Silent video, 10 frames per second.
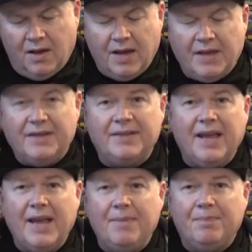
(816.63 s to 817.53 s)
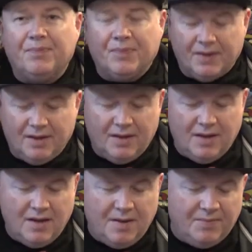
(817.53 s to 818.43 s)
Okay, this game,
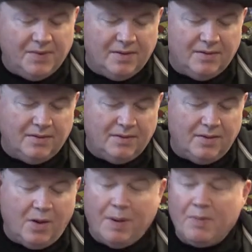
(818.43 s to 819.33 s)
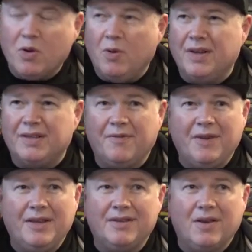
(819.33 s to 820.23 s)
a lot of people got this, and I
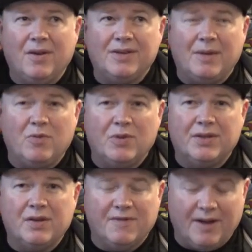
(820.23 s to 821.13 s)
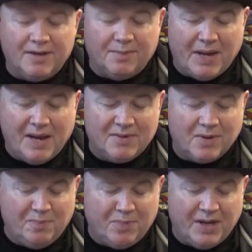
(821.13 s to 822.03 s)
think this costs upwards to
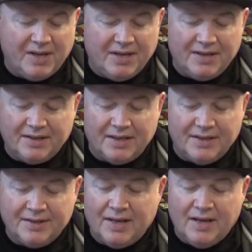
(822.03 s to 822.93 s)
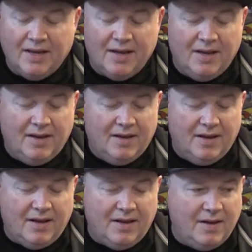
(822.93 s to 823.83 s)
£1,000 complete these days.
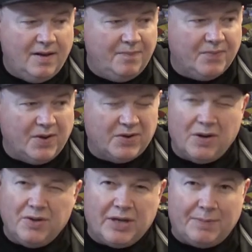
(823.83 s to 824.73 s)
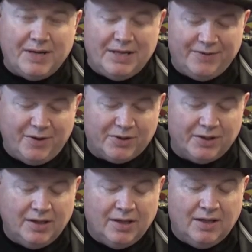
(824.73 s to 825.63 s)
I showed the Japanese
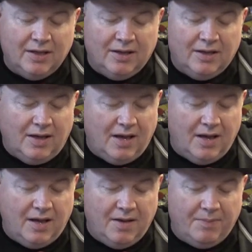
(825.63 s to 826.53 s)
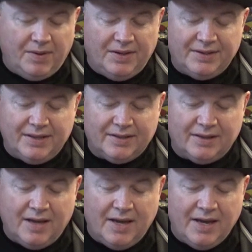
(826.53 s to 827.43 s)
version, but this is
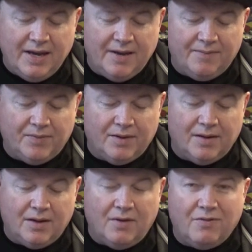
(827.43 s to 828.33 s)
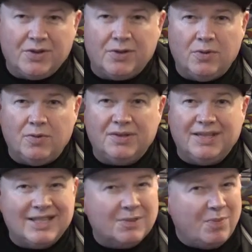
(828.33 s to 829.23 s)
a original
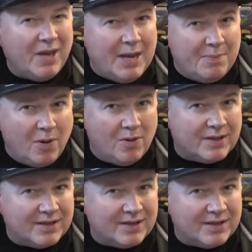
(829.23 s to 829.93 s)
display box.